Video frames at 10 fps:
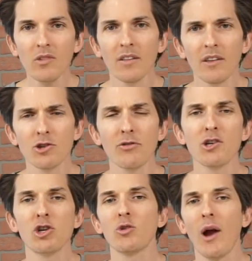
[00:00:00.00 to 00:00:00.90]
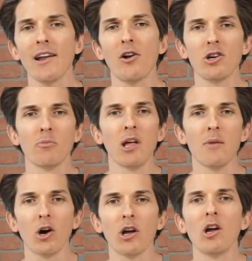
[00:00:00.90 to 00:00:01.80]
these are things you can write down in your
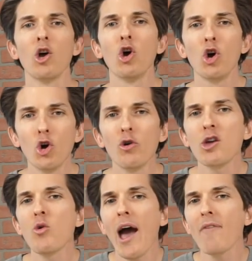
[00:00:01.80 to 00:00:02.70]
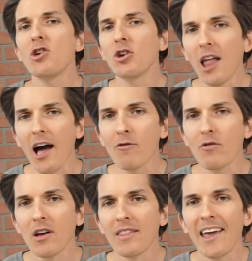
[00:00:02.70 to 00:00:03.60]
playbook. Who do you have in your
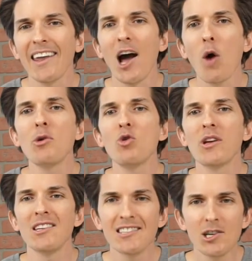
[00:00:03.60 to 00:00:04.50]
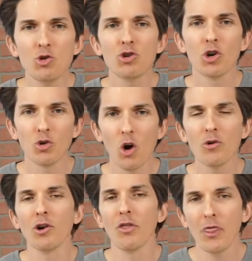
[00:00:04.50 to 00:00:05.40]
life that can help you continue to grow
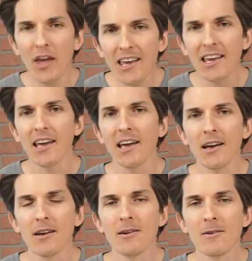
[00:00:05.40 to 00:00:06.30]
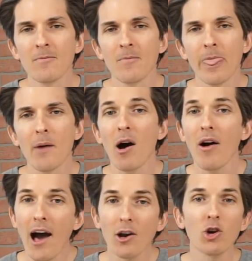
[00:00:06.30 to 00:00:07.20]
your thinking
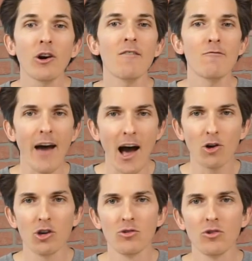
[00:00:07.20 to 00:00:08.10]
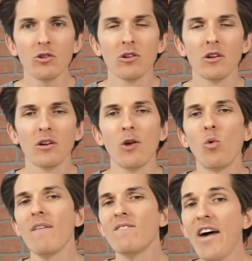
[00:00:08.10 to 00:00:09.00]
about how to create value and
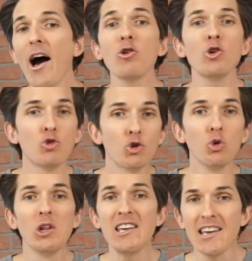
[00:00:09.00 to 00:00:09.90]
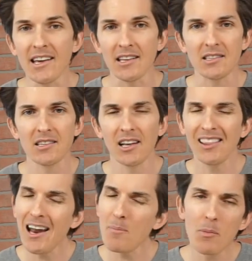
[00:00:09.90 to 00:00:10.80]
what value truly is? A
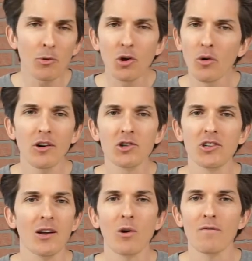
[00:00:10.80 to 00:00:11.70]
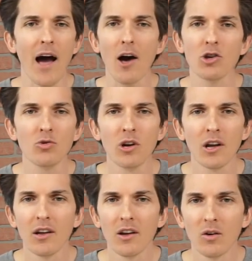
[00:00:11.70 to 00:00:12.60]
lot of people don't understand what value
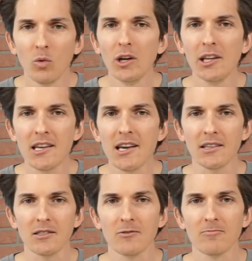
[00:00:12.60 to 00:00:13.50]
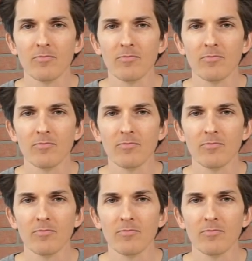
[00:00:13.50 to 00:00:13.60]
really is.